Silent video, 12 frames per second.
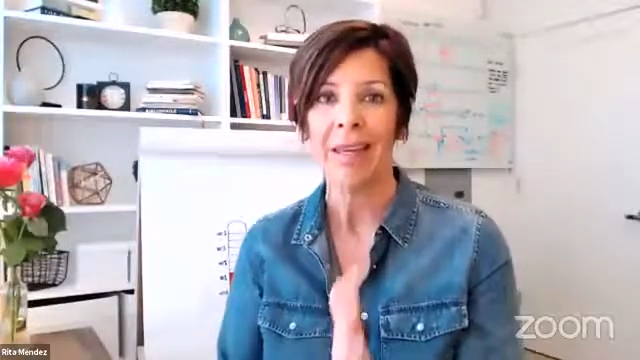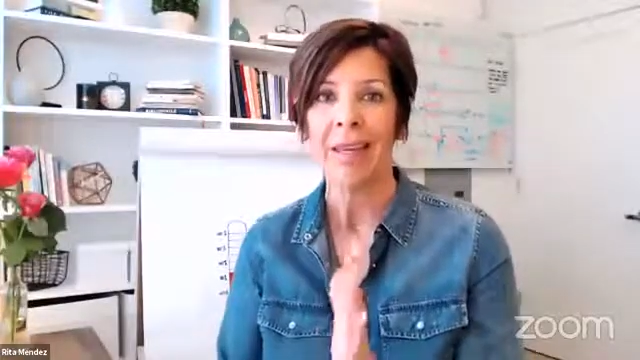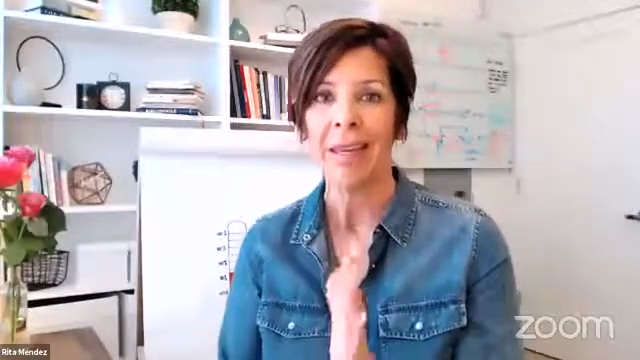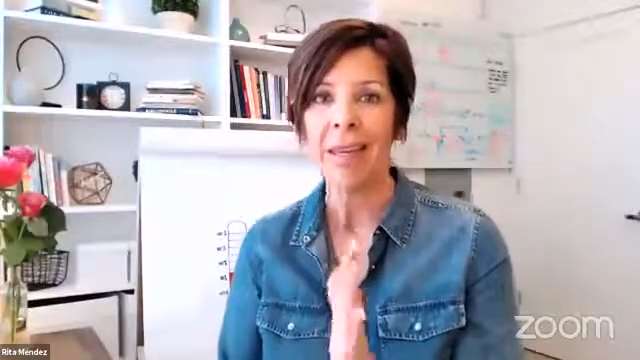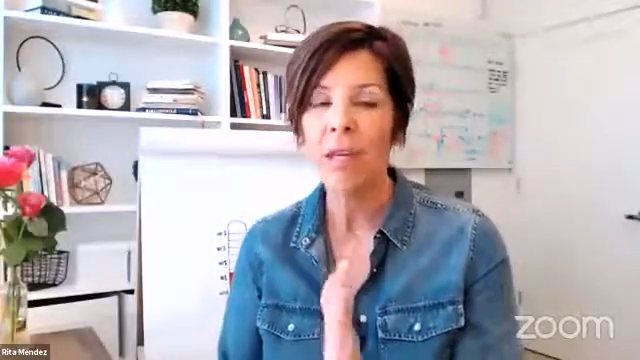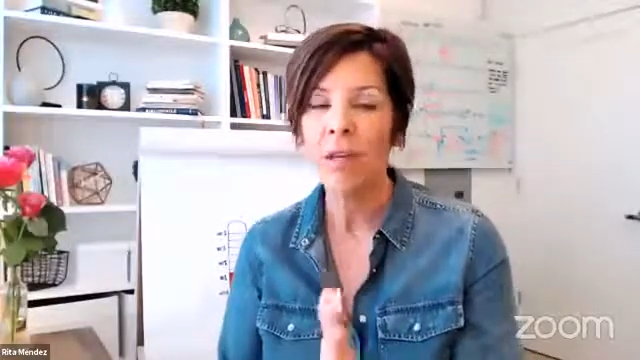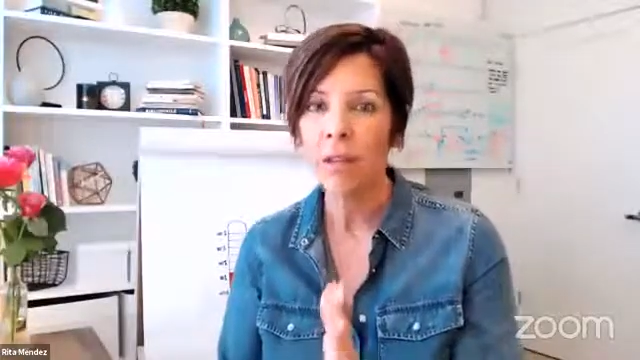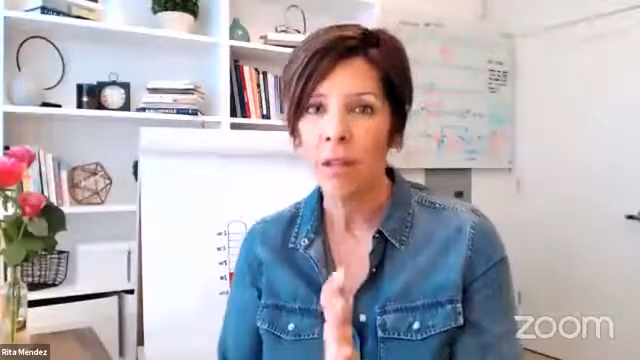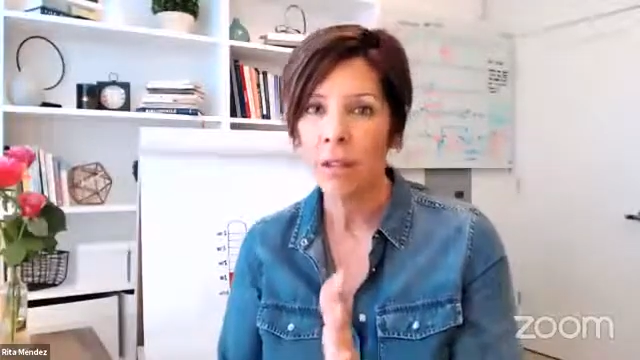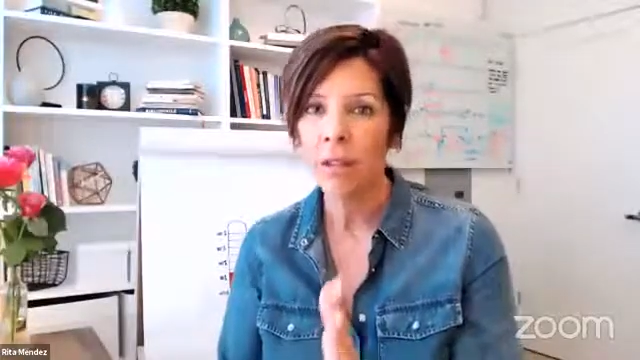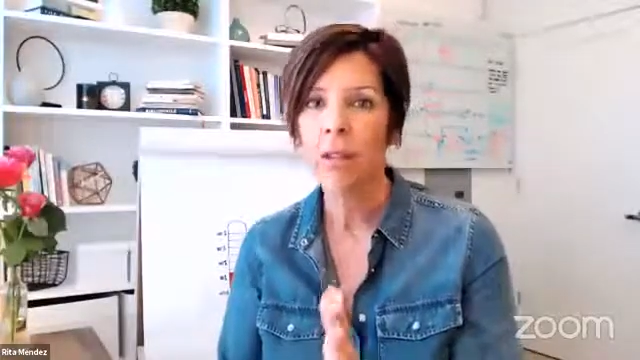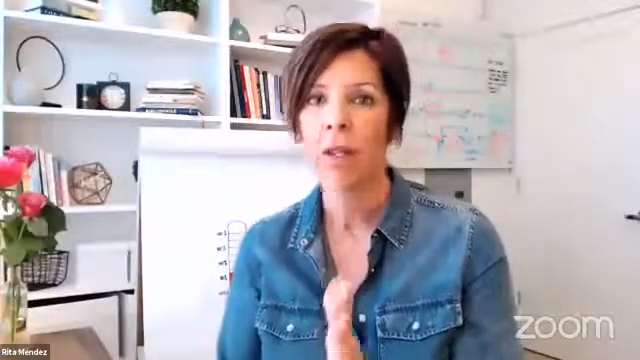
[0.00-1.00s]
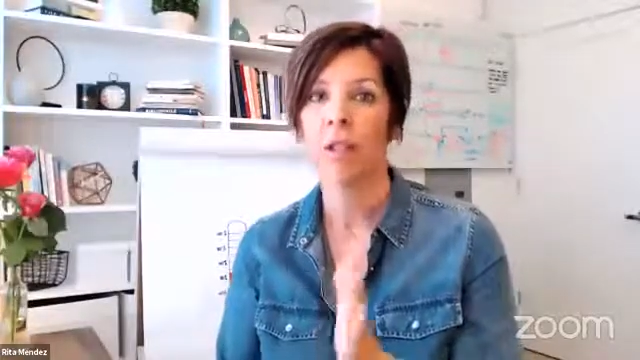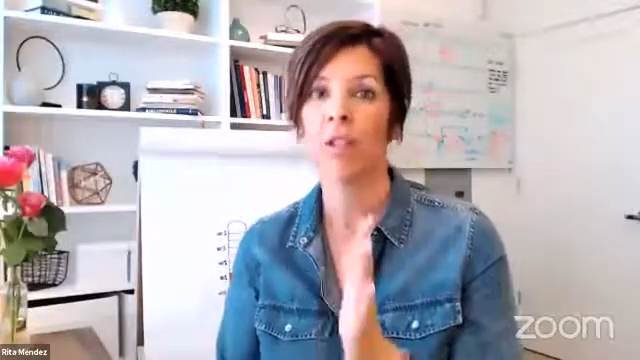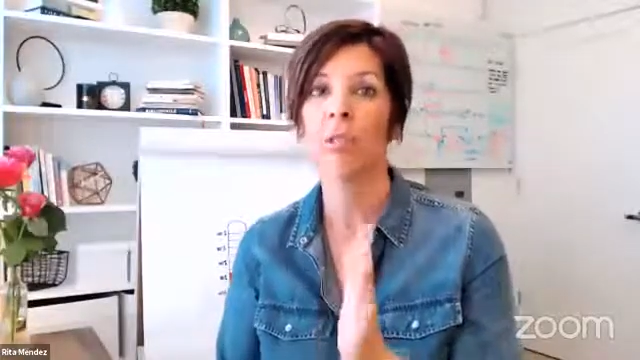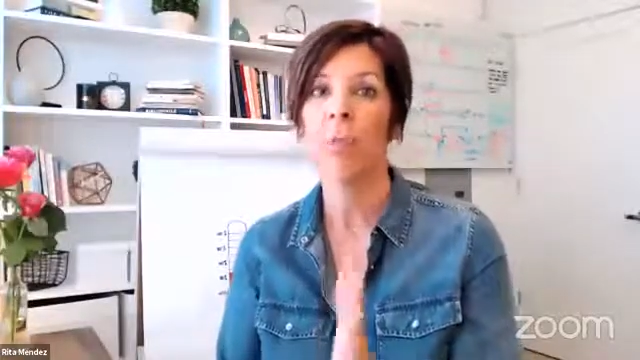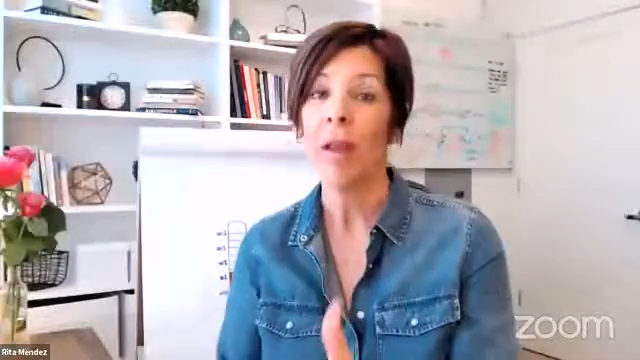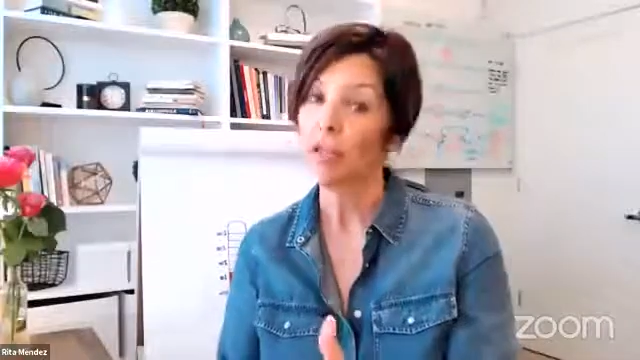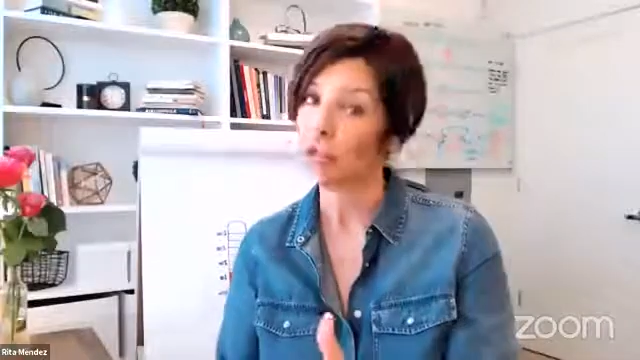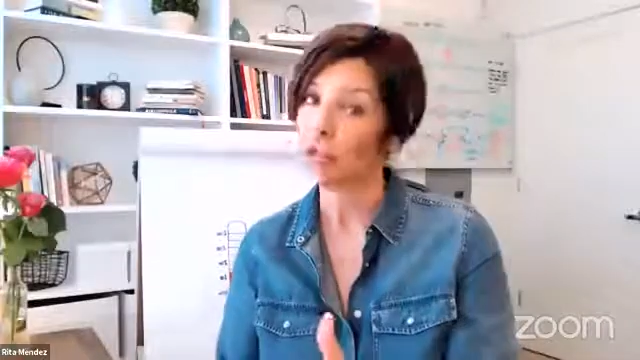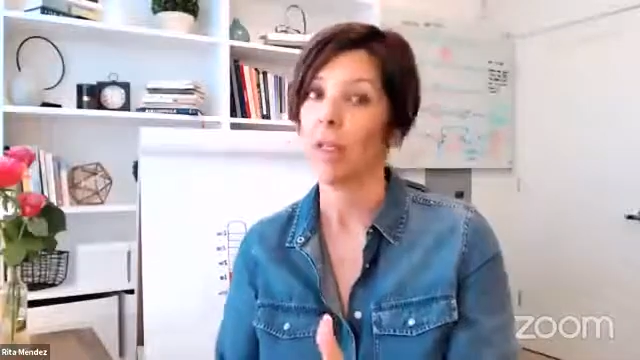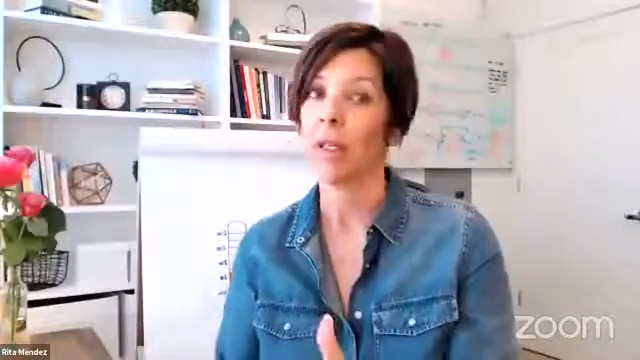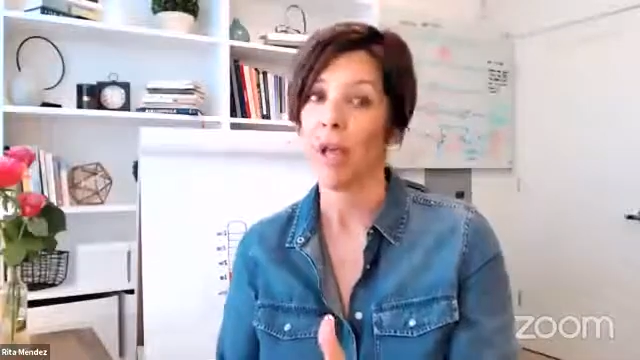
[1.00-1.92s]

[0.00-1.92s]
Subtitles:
Even, especially,